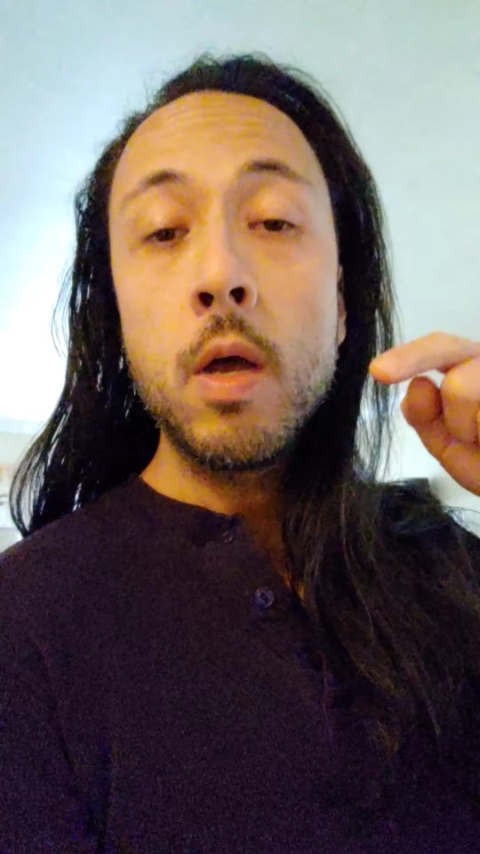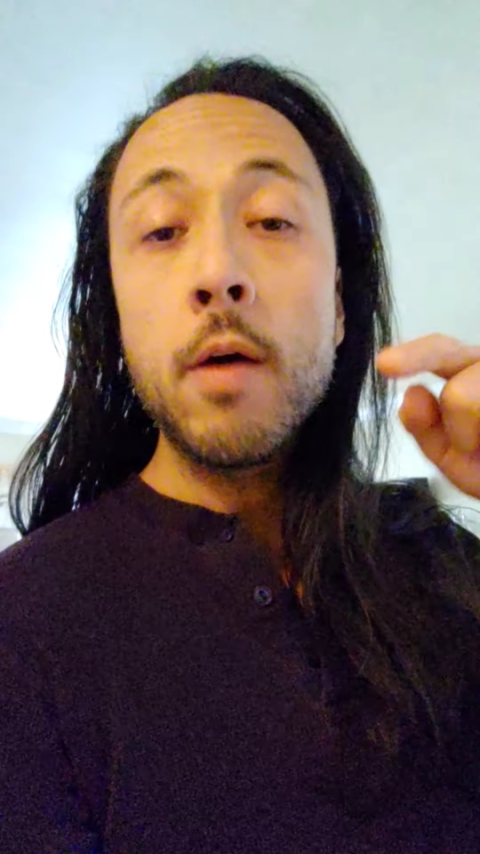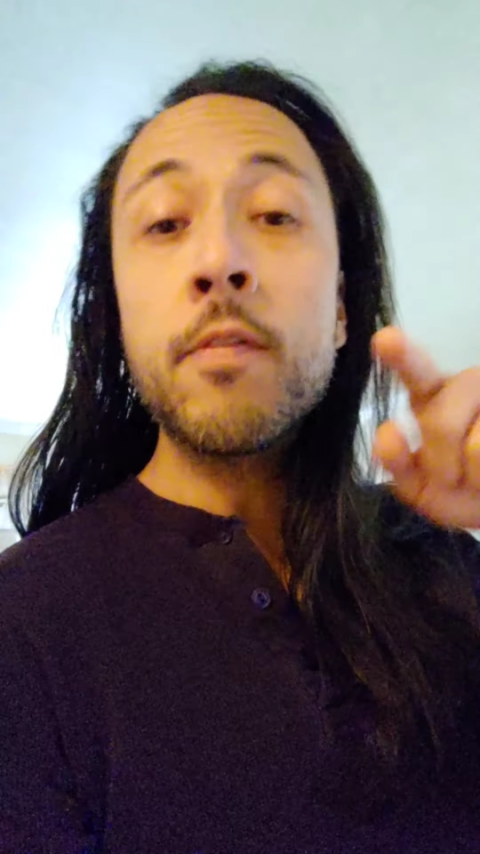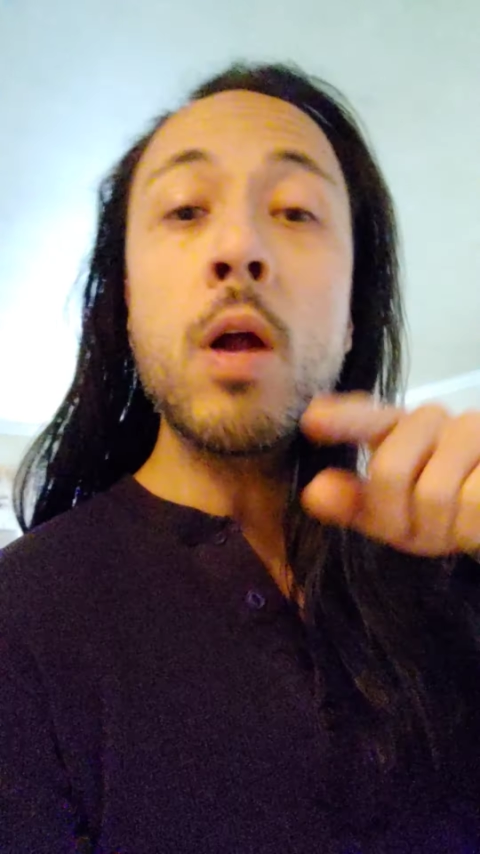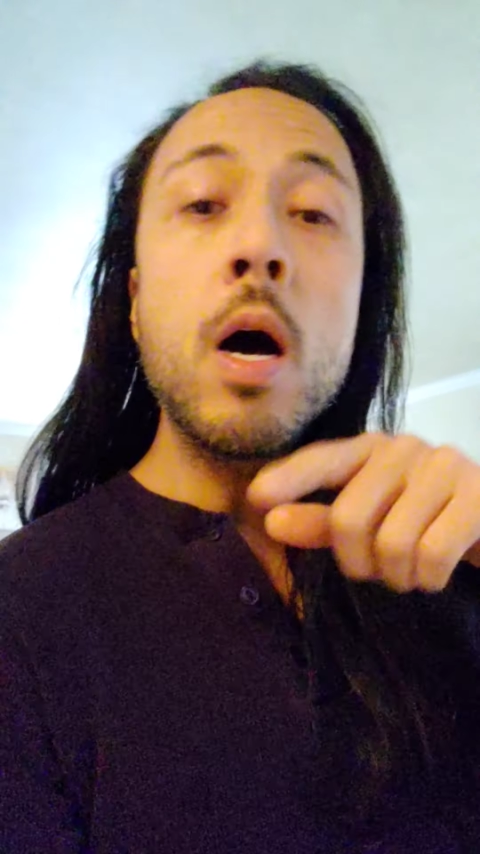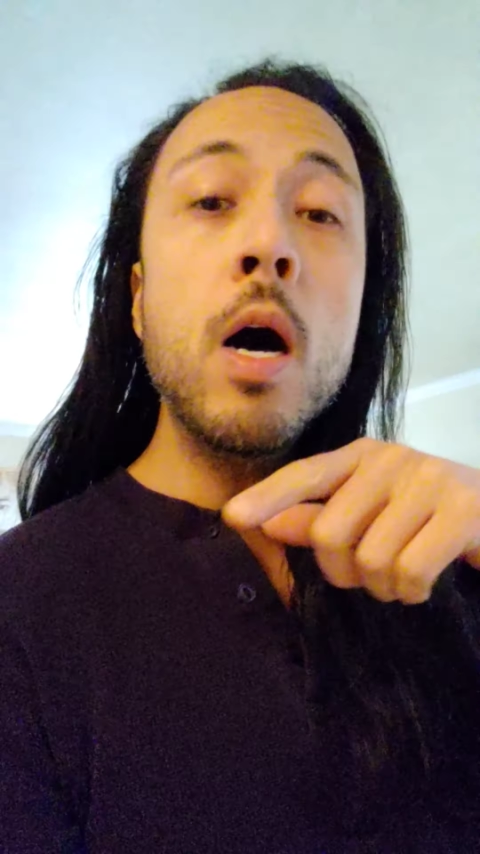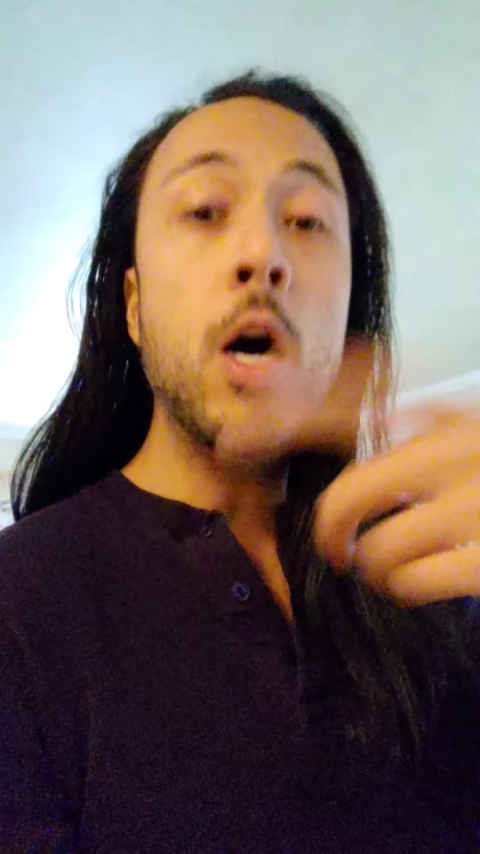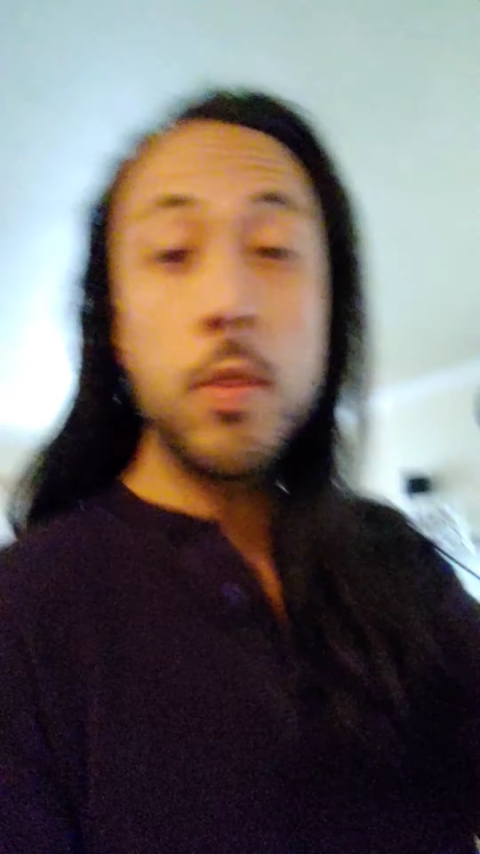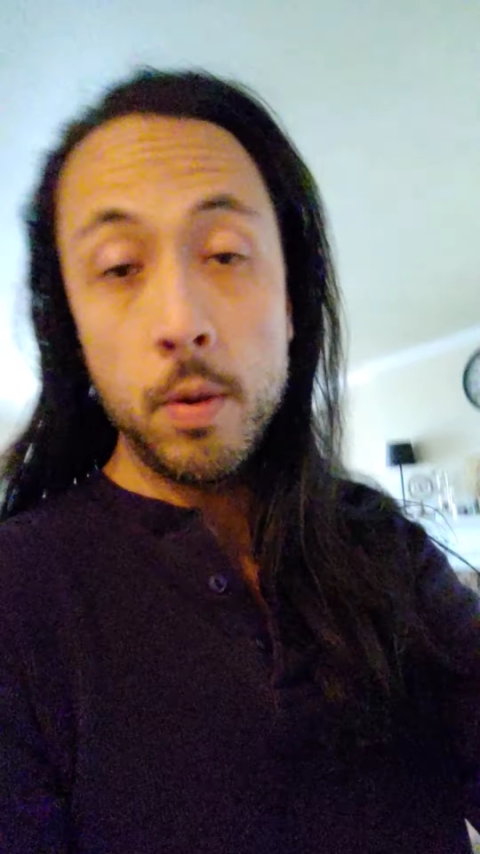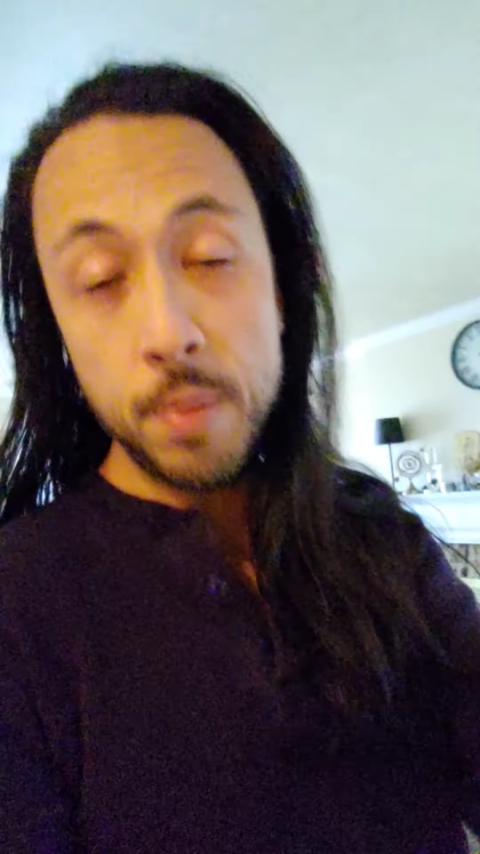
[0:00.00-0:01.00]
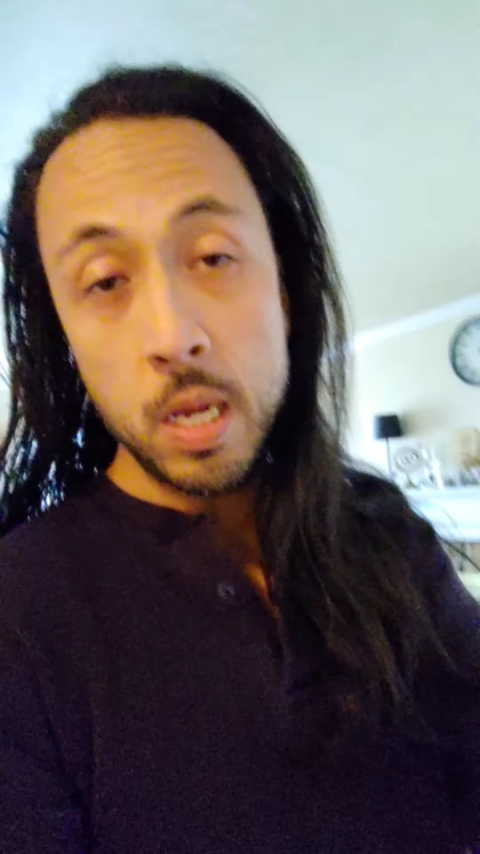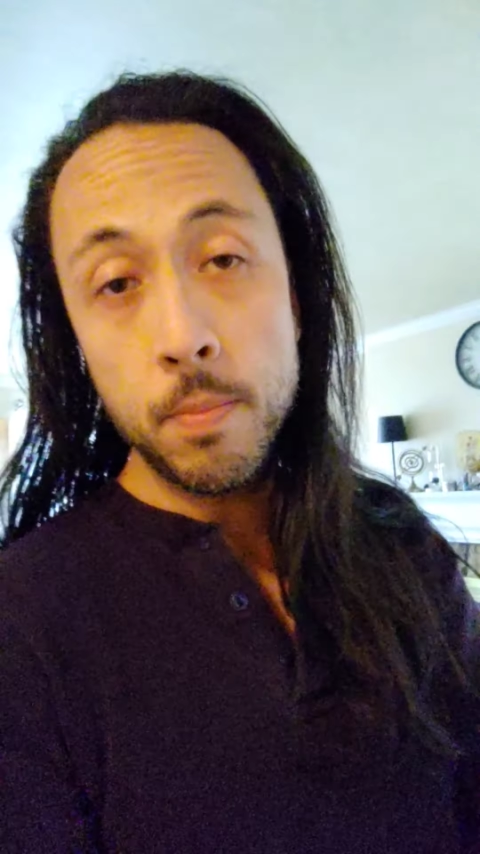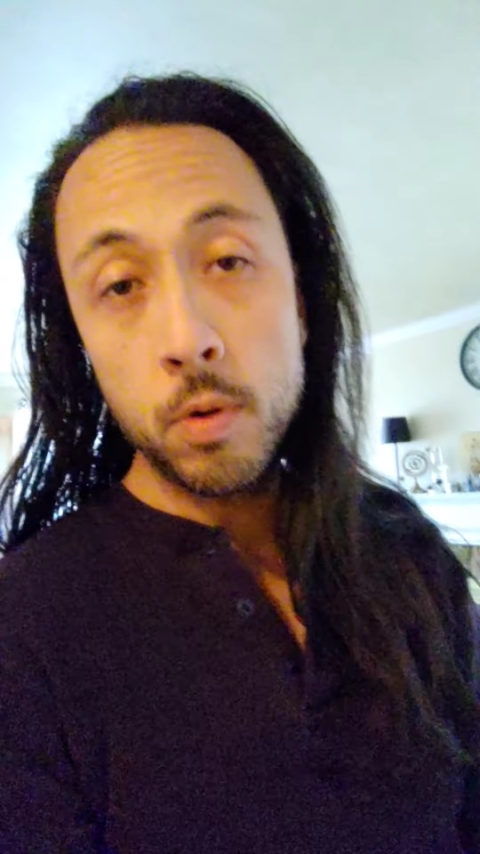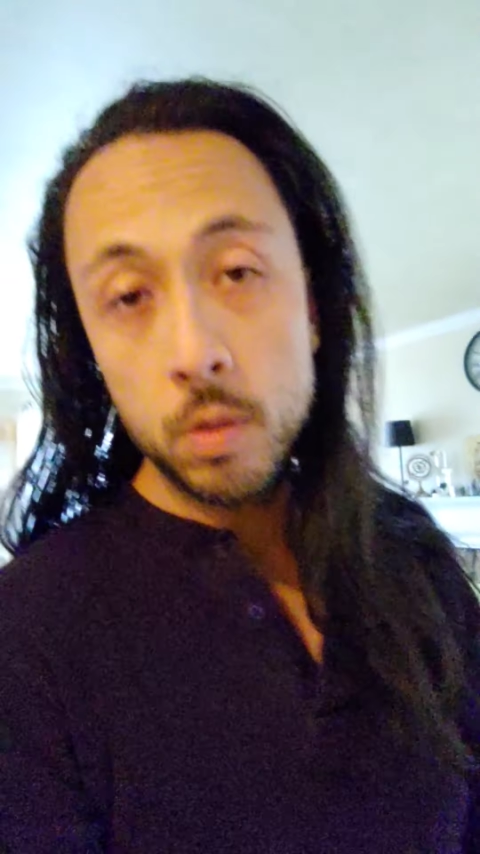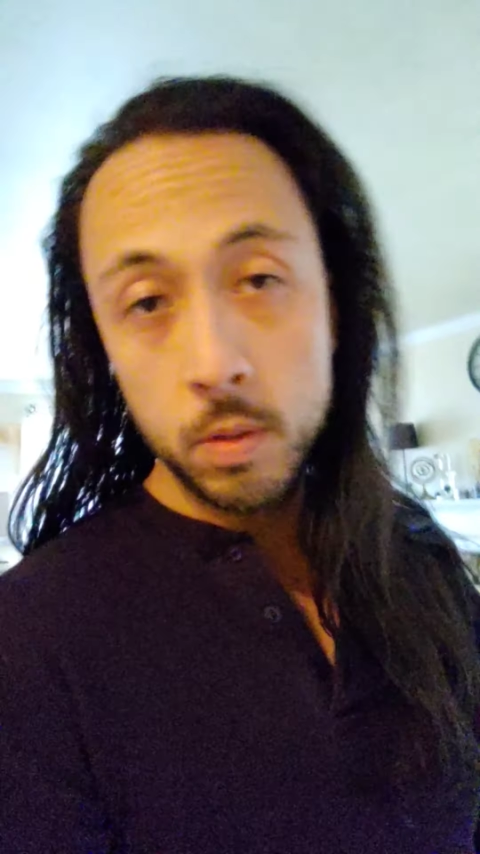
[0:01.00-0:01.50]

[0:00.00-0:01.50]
for other people